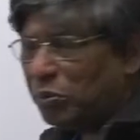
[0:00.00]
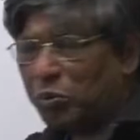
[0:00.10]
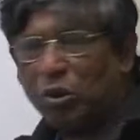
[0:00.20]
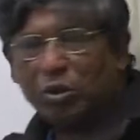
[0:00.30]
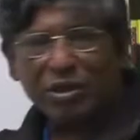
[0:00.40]

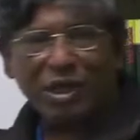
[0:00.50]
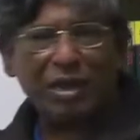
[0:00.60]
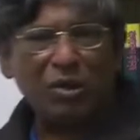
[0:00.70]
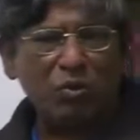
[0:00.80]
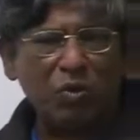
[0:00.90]
more
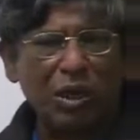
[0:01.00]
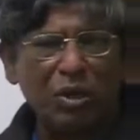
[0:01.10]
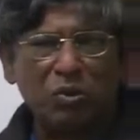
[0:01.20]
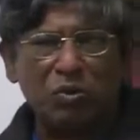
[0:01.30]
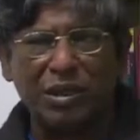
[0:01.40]
than
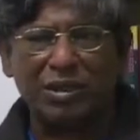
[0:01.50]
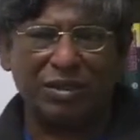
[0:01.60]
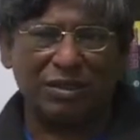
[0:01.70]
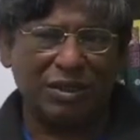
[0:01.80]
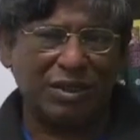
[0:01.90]
one
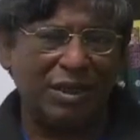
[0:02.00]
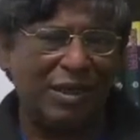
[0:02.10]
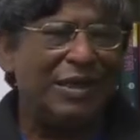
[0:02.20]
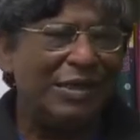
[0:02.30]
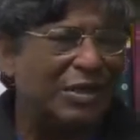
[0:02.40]
word
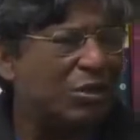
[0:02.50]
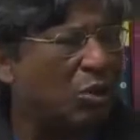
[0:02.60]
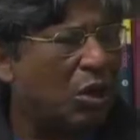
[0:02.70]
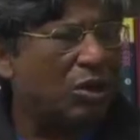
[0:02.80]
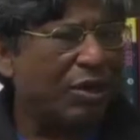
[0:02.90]
is
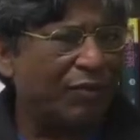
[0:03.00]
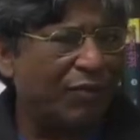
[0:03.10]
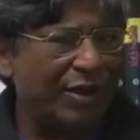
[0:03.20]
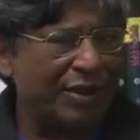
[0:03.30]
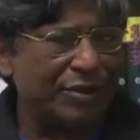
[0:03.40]
called a
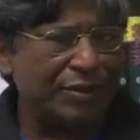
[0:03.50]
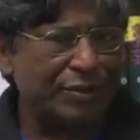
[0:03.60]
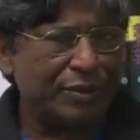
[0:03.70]
phrase.